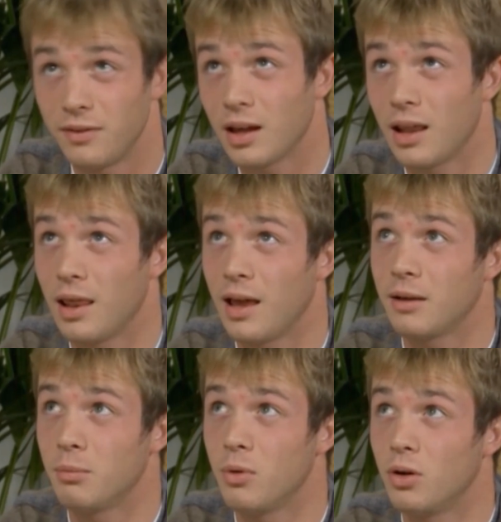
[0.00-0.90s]
I
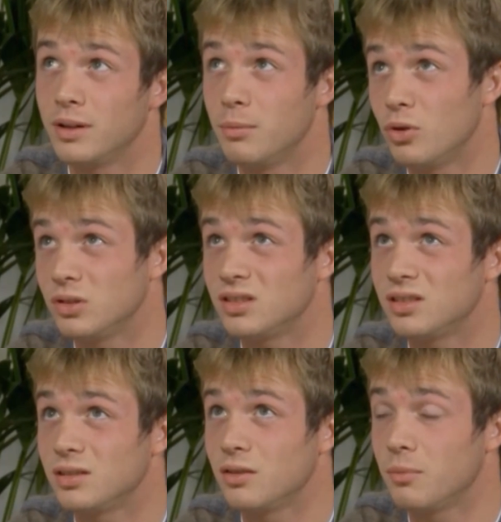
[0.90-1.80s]
like the
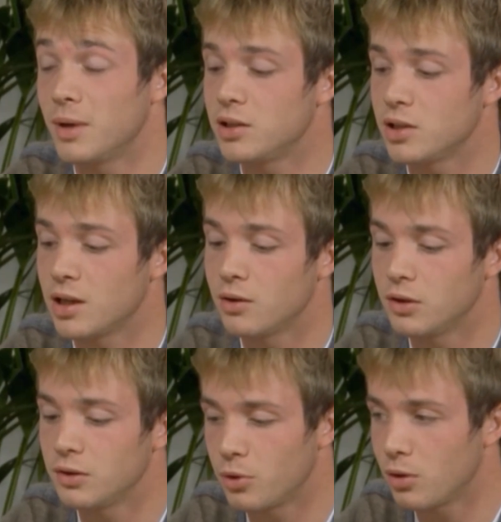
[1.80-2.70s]
most of my town
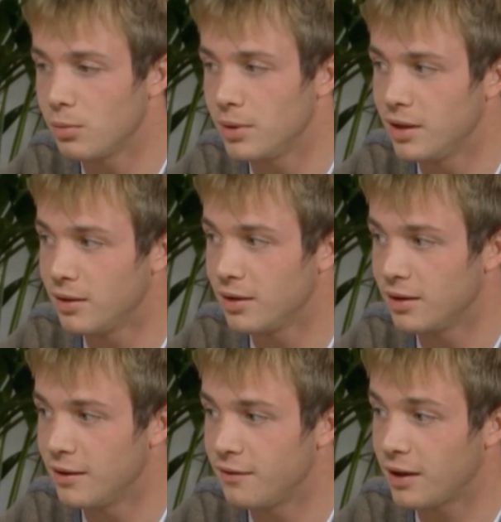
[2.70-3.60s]
is probably
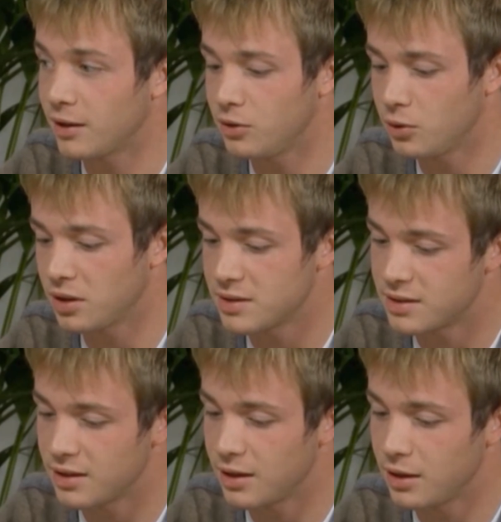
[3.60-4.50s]
the fact that you can
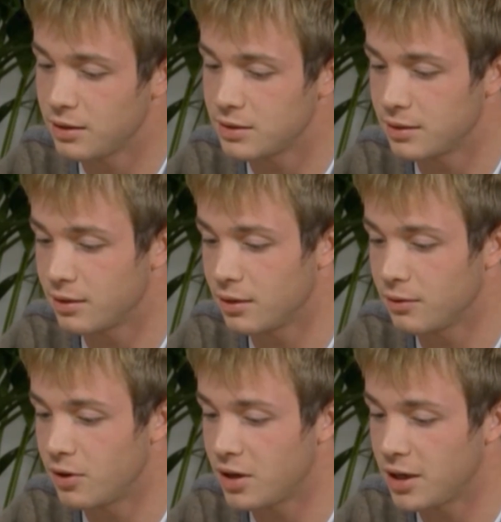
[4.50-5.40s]
stay. It's a
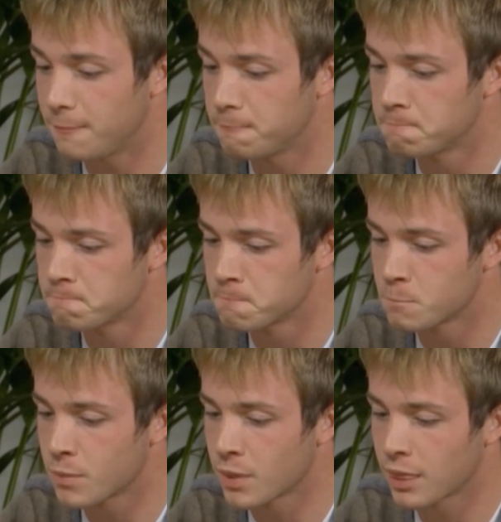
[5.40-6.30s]
very
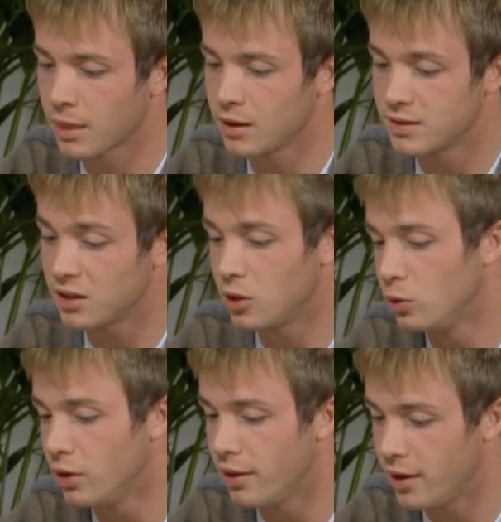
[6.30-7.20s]

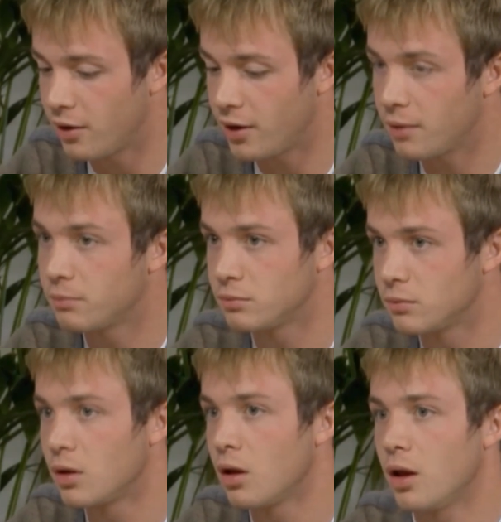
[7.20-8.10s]
secluded area,
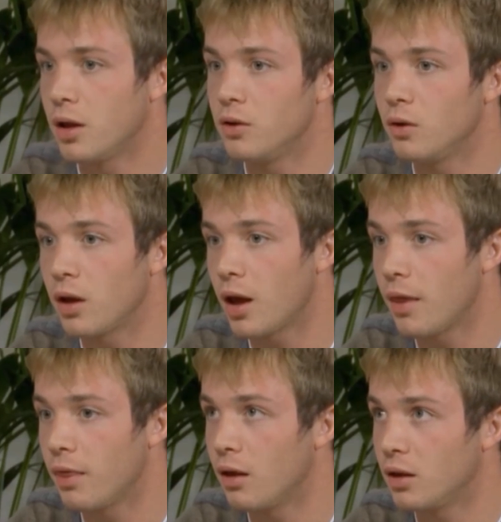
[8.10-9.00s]
and you
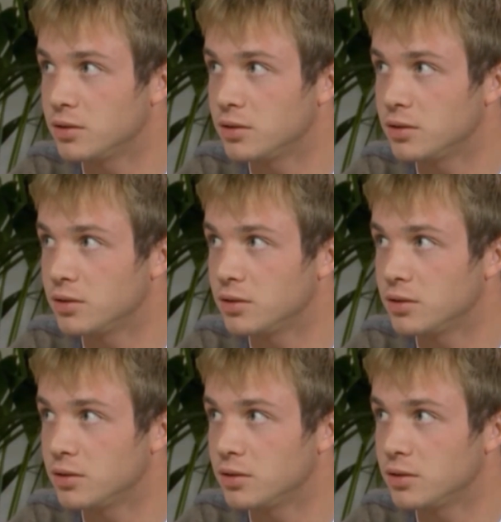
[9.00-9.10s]
can